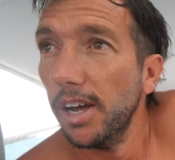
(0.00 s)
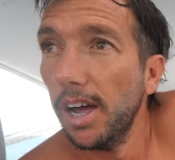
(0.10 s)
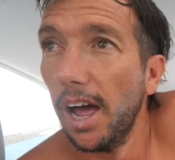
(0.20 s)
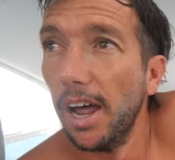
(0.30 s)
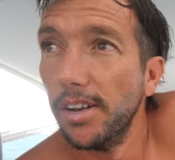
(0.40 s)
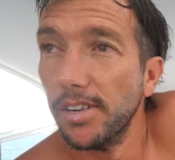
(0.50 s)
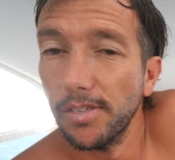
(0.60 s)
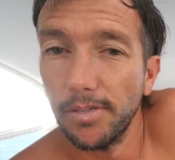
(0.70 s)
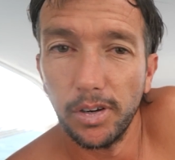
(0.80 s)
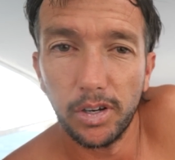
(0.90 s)
and
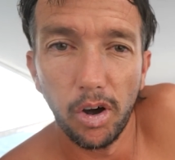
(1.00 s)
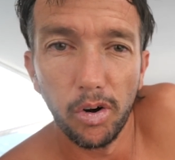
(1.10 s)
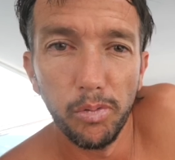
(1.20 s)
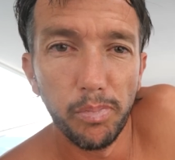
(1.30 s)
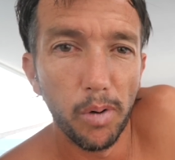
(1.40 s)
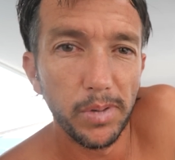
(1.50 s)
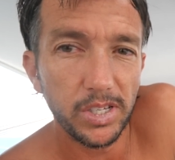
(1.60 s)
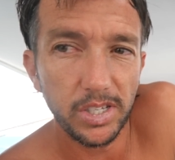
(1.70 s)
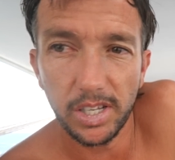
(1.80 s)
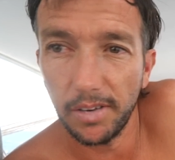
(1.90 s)
for coral
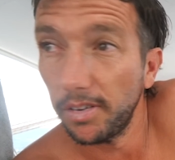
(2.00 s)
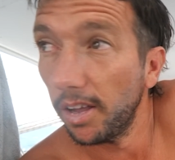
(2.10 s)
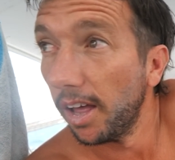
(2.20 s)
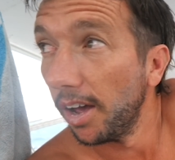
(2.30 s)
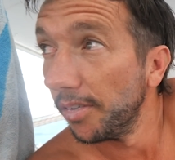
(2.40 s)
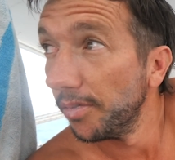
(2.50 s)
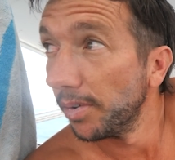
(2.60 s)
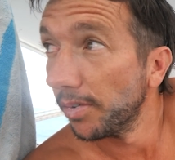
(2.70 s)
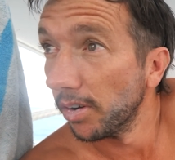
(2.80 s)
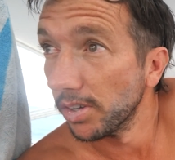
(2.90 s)
bombies and stuff like that.
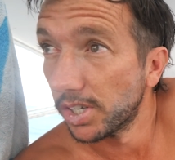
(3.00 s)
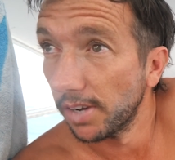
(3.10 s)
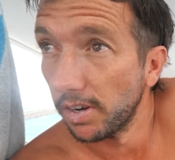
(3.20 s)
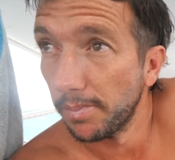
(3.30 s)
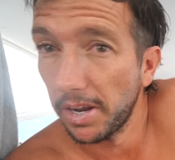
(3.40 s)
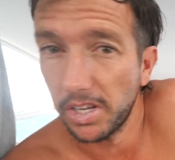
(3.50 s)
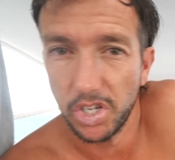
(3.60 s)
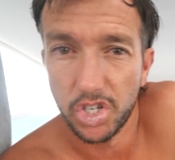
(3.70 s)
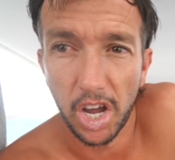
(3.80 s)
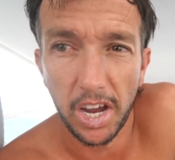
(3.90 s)
We've got 70 metres
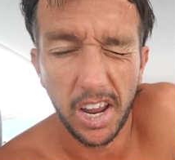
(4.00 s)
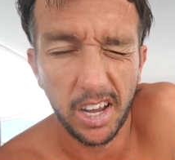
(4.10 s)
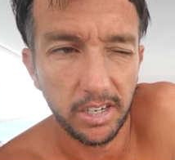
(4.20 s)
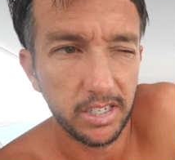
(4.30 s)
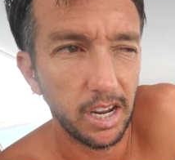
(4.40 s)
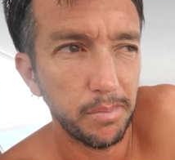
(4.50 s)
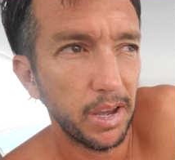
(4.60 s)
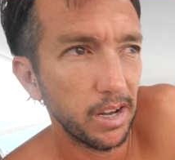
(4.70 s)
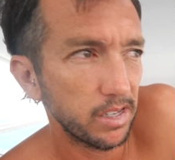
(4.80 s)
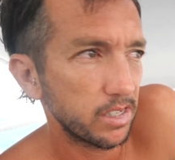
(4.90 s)
of chain out in 10
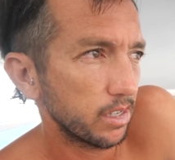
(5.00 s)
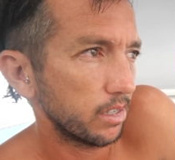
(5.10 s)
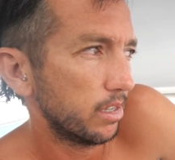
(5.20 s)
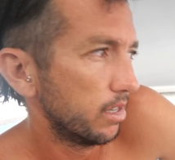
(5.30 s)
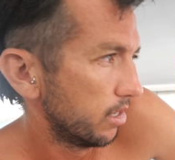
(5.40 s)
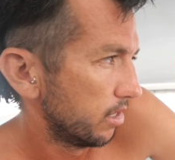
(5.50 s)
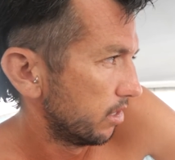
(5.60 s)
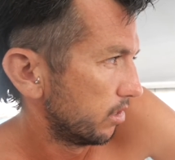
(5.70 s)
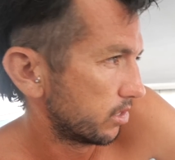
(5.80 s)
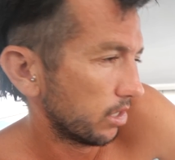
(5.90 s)
metres, so,
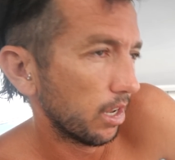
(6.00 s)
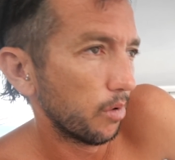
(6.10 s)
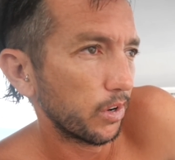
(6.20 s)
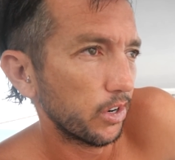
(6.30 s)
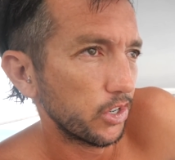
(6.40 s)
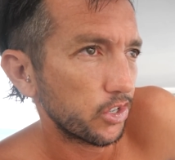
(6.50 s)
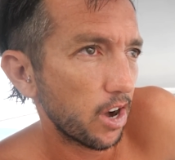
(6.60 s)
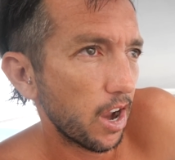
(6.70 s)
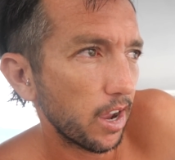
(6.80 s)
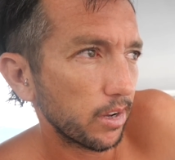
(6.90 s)
so like we're going to
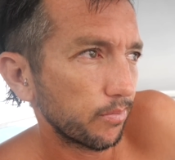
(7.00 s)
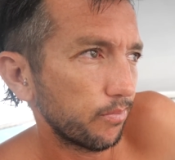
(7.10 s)
drag.